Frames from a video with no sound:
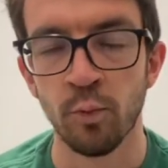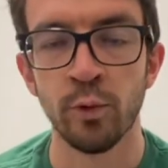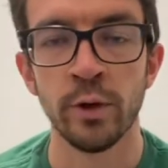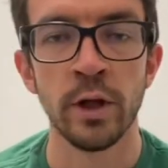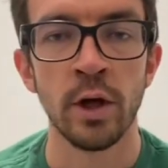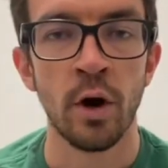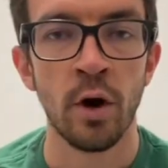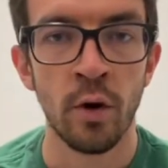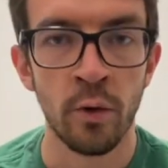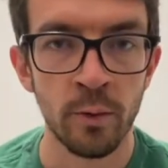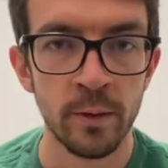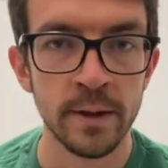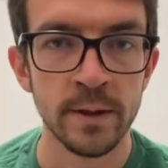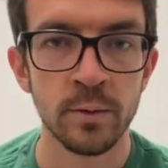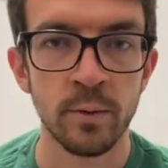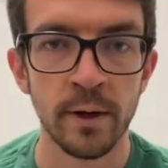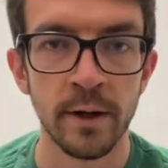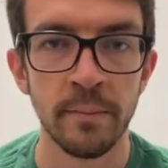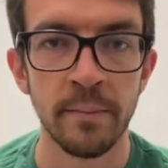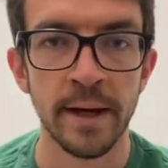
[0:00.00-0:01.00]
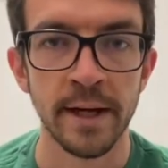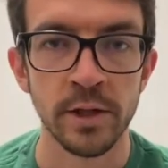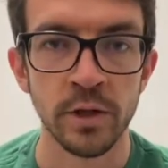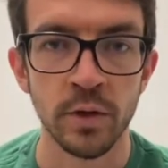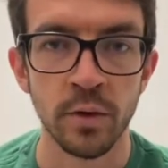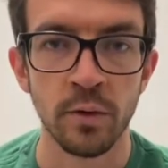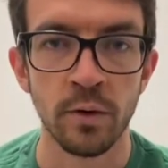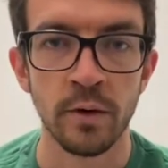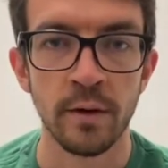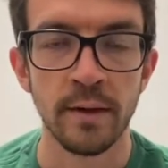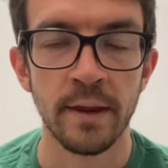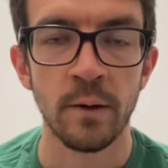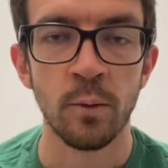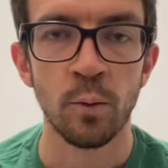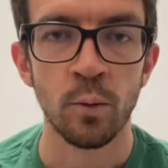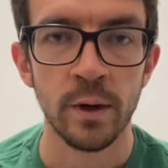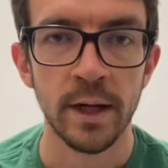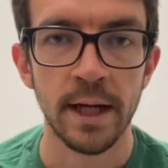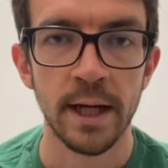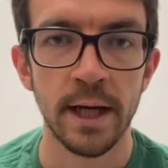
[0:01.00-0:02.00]
we always want to make sure
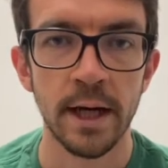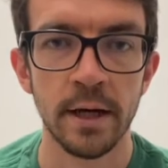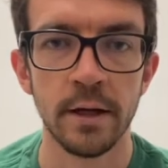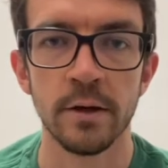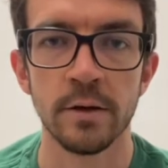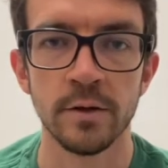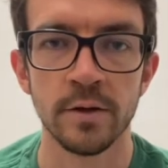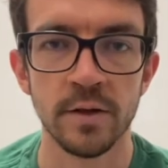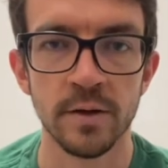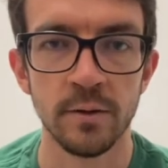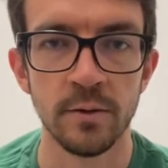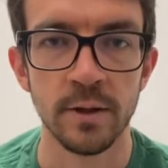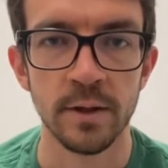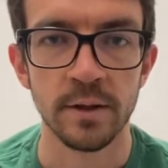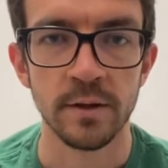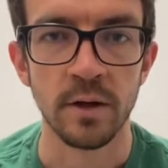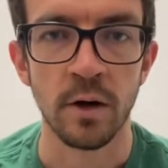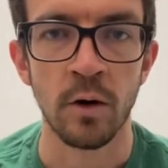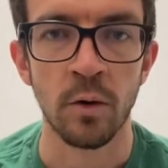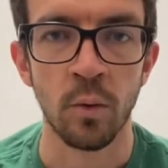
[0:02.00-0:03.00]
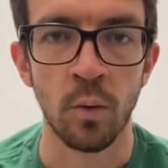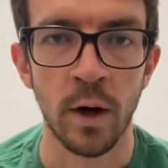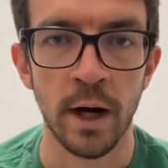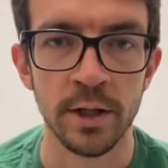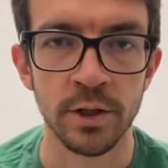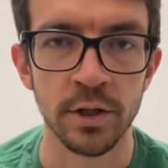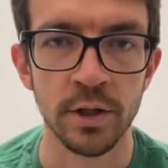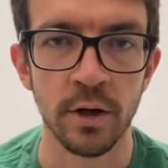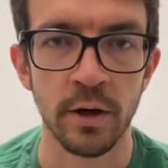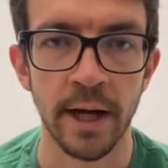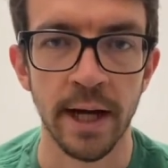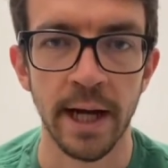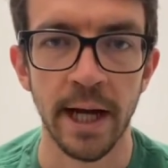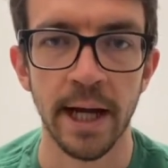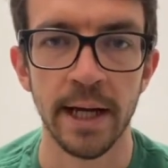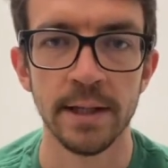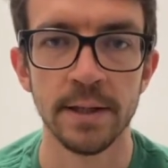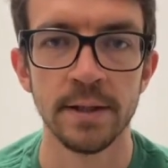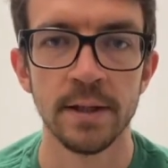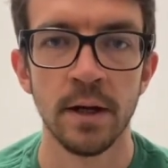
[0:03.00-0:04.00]
that we and our students are washing our
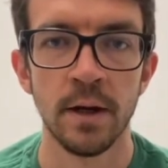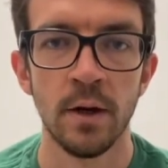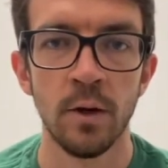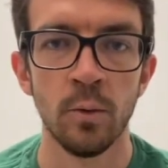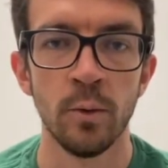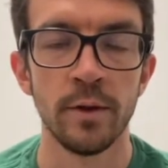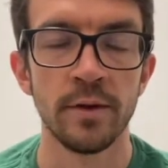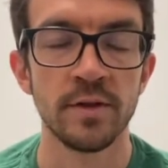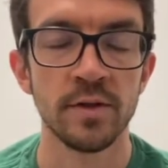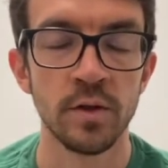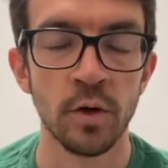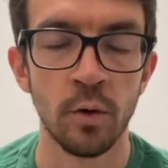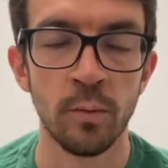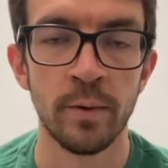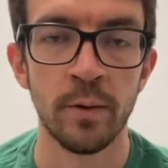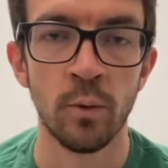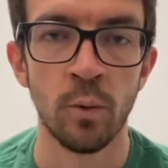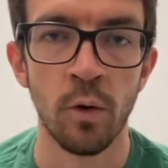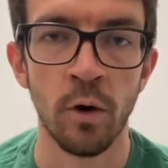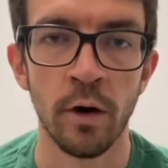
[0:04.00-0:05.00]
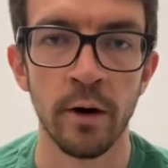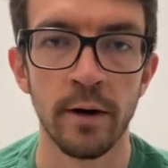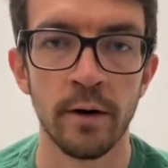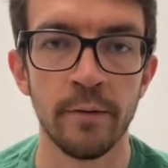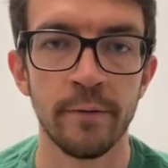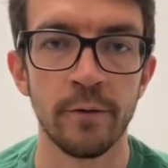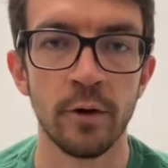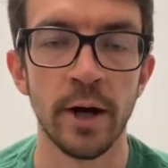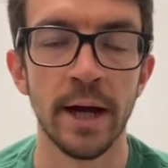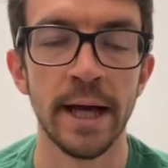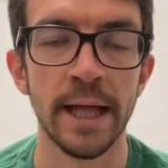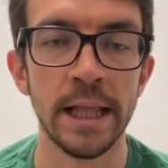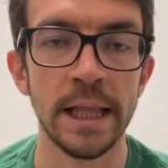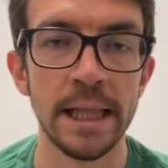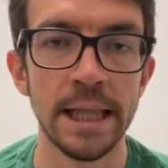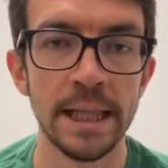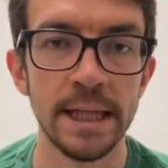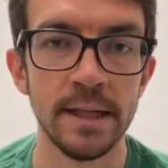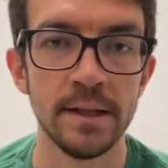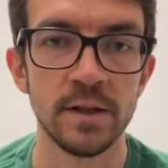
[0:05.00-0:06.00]
hands with soap and water for at
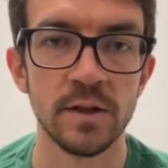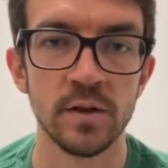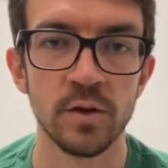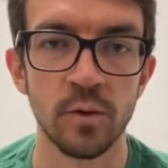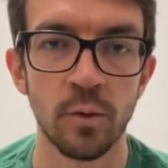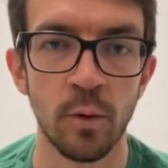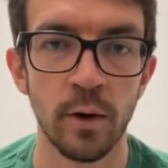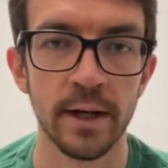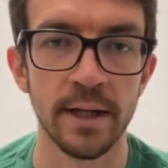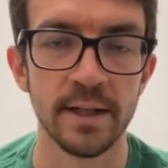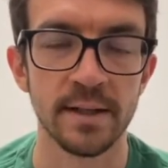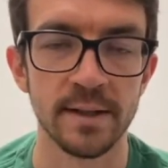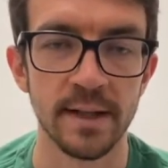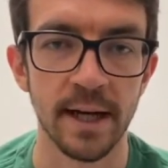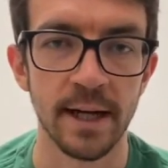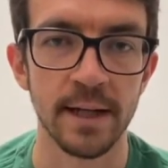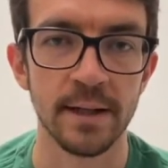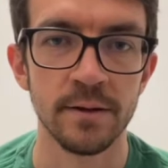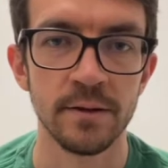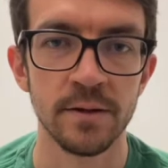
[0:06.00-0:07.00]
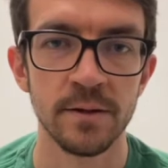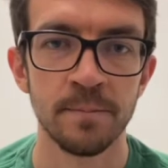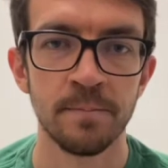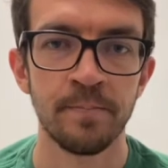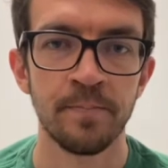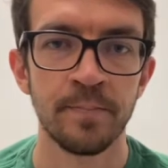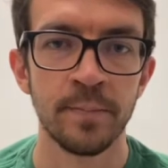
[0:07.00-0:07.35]
least 20 seconds.